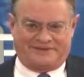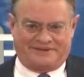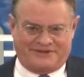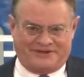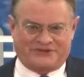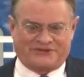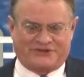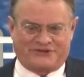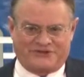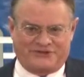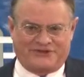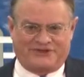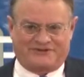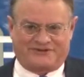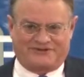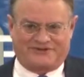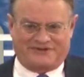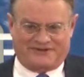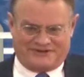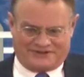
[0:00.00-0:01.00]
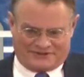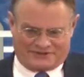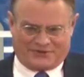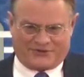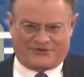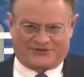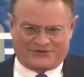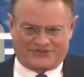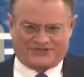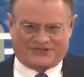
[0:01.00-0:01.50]
issue that is
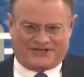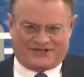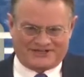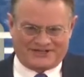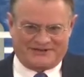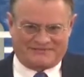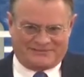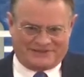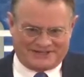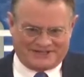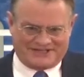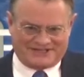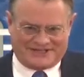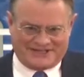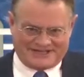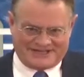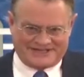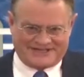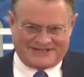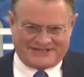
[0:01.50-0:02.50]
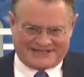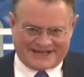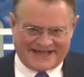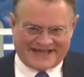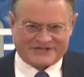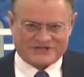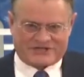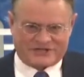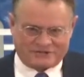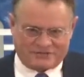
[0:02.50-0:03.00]
worth discussing because he can take
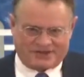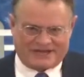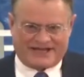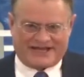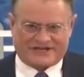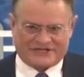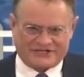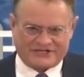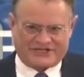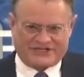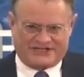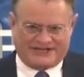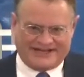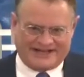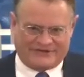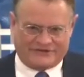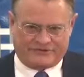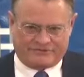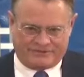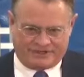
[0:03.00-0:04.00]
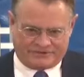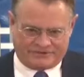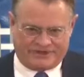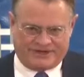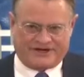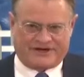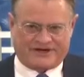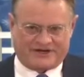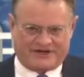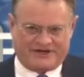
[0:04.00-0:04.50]
actionable action together
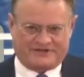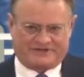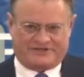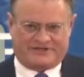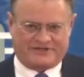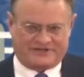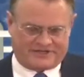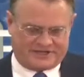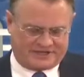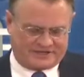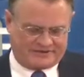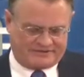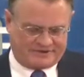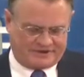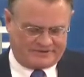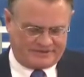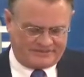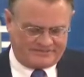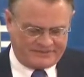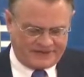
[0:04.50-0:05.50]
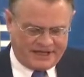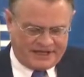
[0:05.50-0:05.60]
between our country and Saudi Arabia,